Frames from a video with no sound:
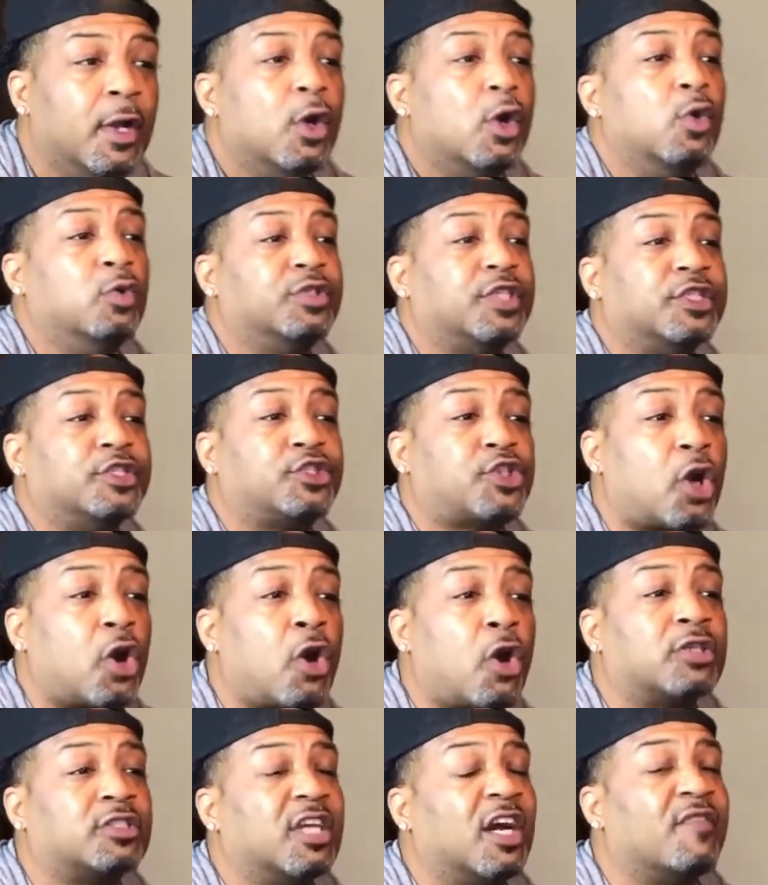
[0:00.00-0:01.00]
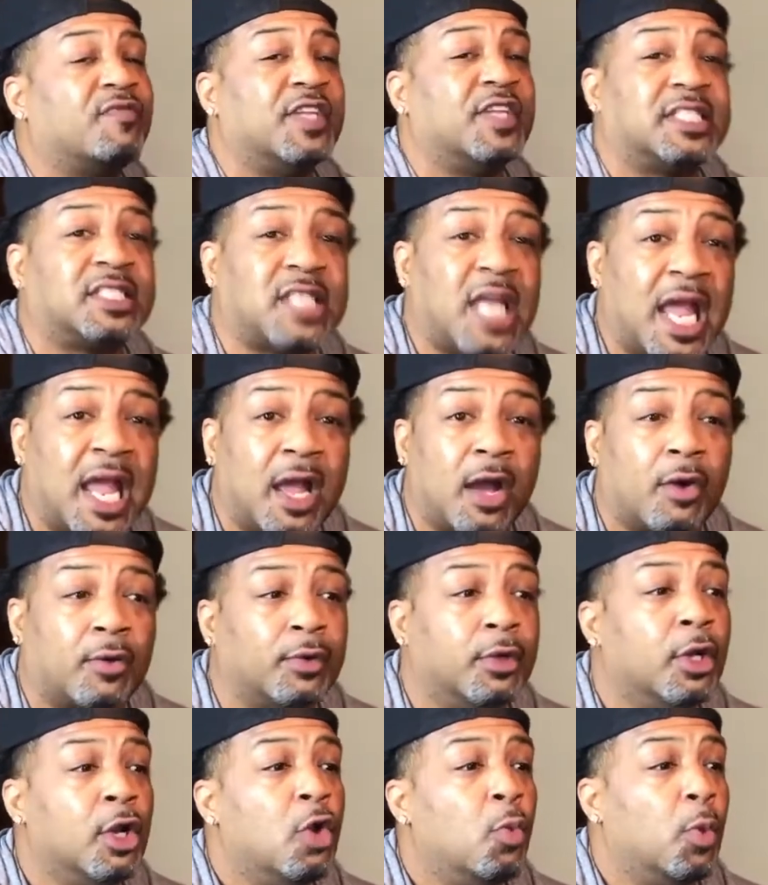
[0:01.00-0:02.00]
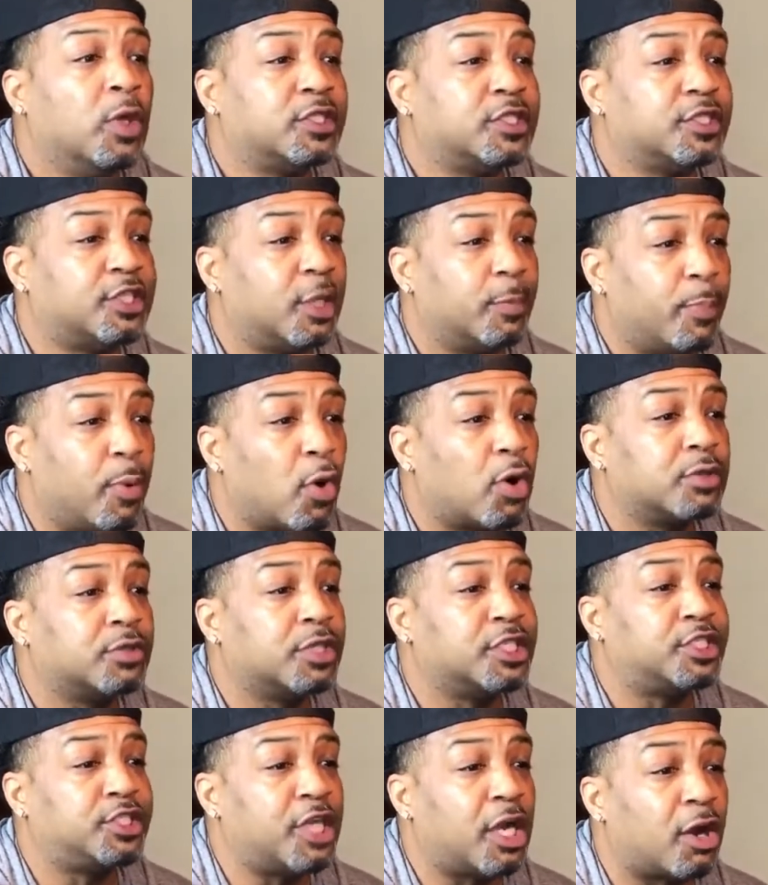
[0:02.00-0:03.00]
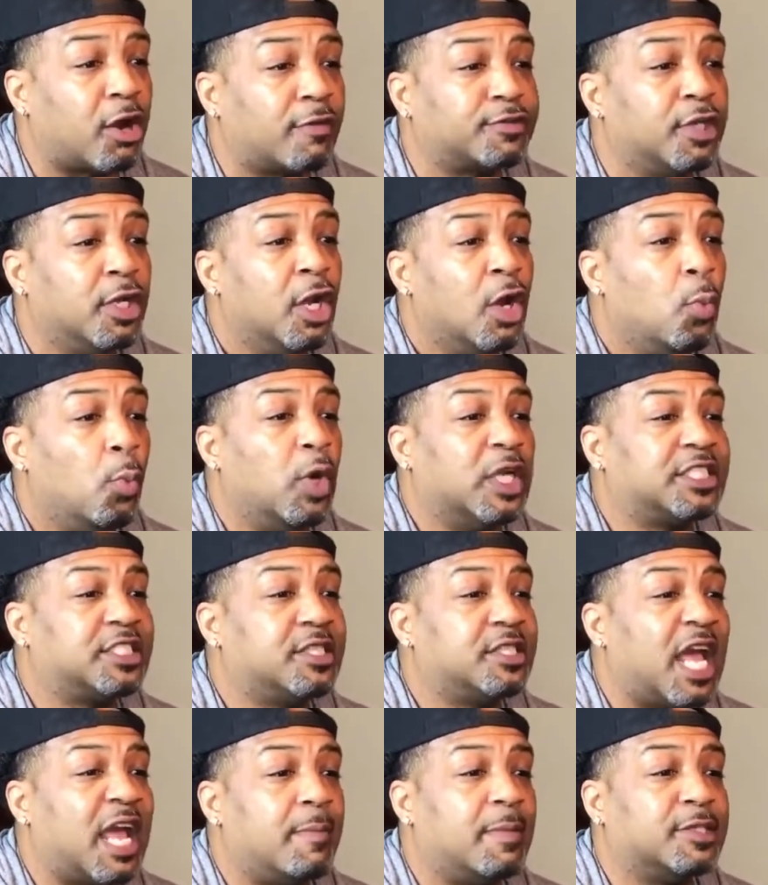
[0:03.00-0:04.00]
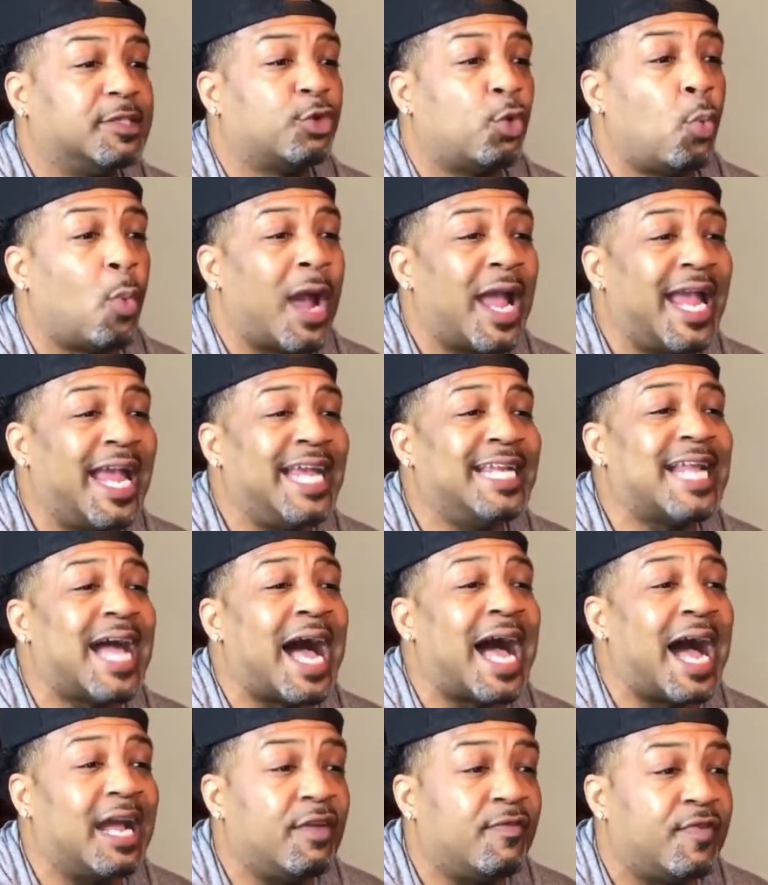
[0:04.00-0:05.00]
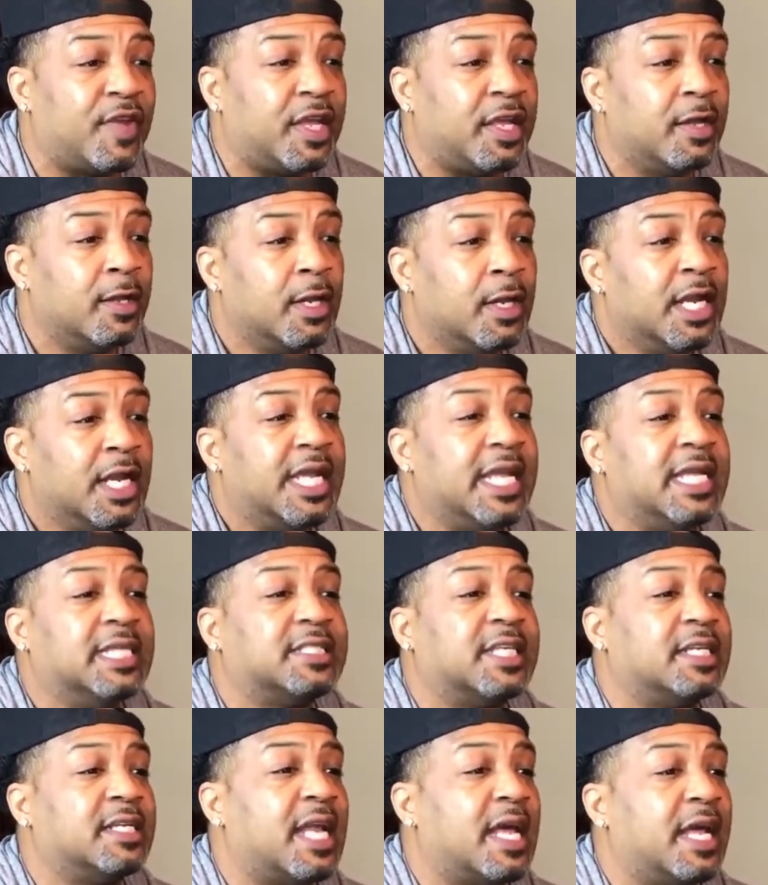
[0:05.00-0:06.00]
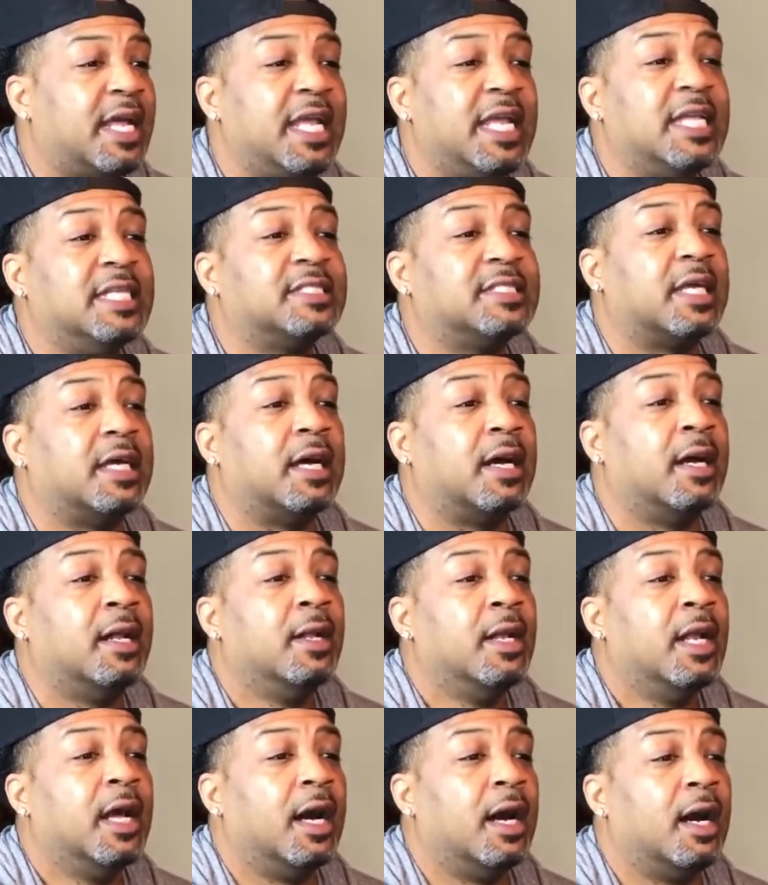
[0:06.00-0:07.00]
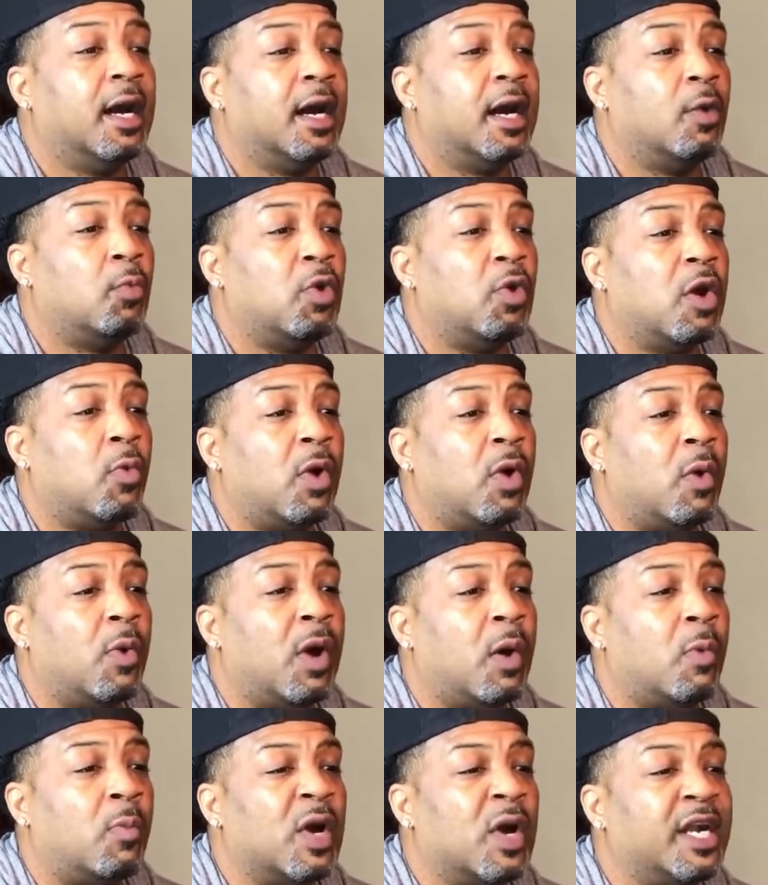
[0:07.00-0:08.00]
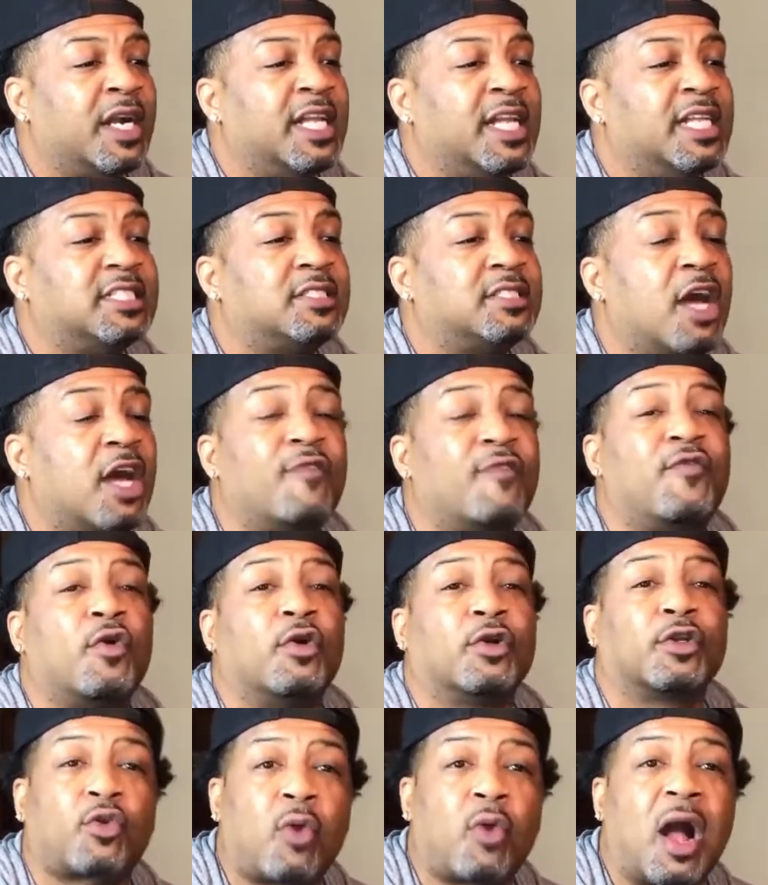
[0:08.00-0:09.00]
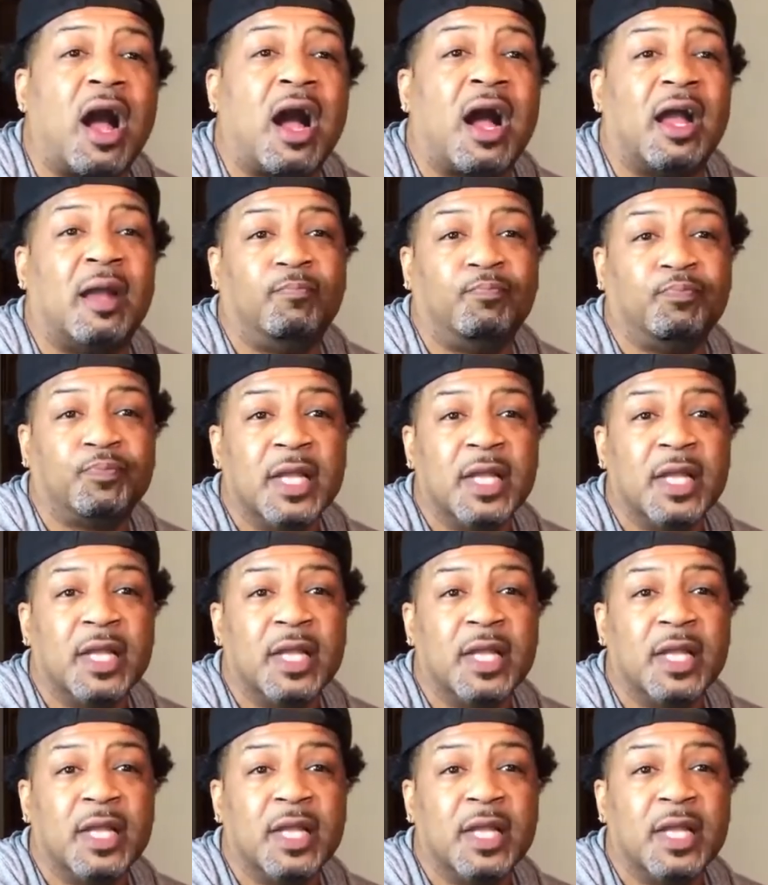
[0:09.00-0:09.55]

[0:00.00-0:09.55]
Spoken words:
who's in charge of this town, which is important. The sheriff's, which name is Wayne Ivey. He's one of these tough on crime